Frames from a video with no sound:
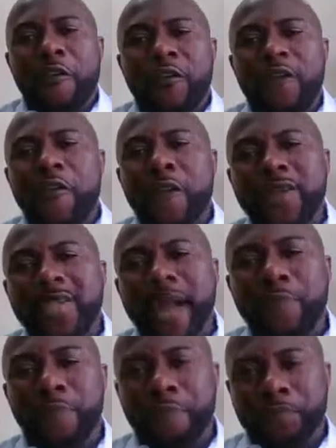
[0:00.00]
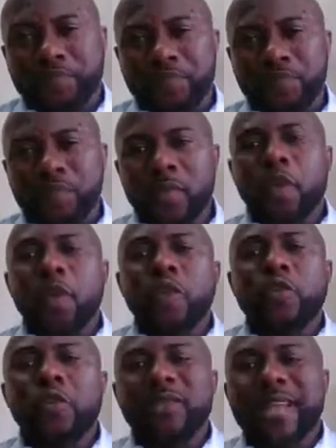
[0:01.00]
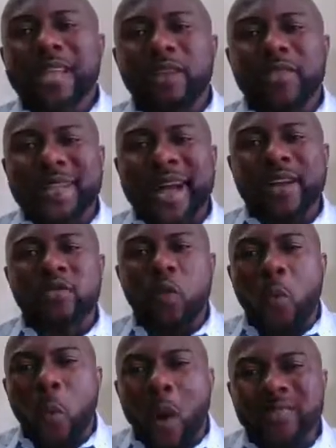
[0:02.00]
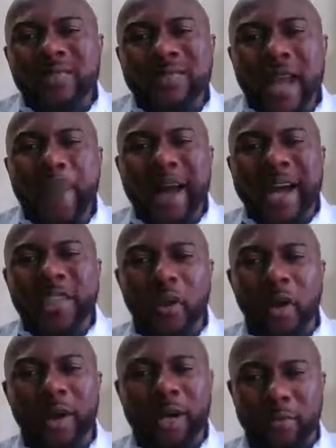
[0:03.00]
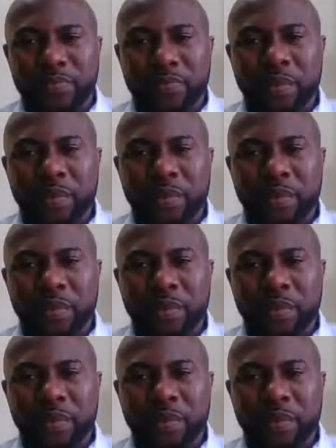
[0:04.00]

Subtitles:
So, for example, you take those tasks one step at the other.